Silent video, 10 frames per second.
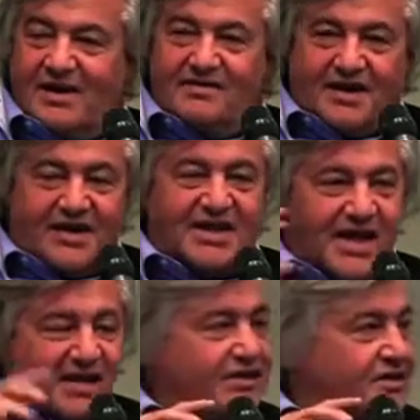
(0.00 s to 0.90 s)
than I
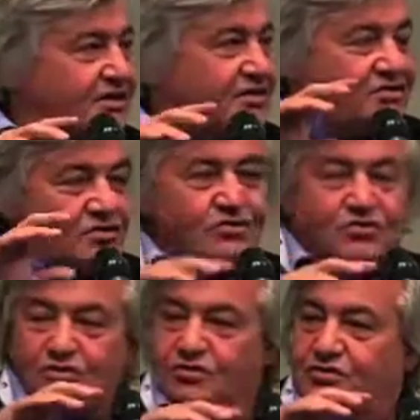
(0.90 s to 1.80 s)
can
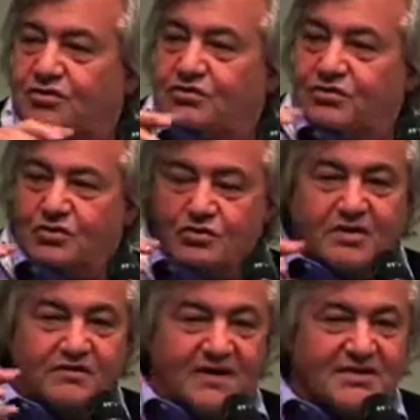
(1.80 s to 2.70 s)
to
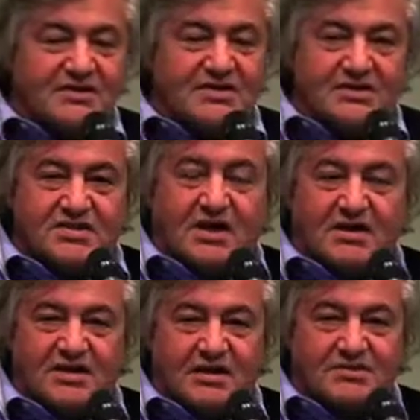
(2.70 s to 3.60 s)
invest in
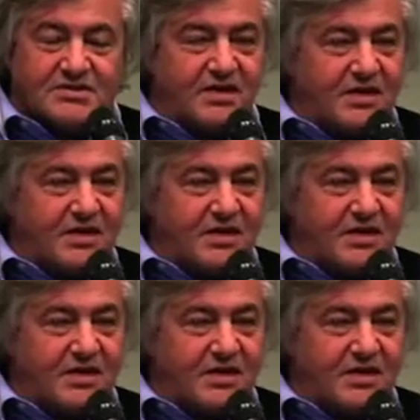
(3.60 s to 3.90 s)
startups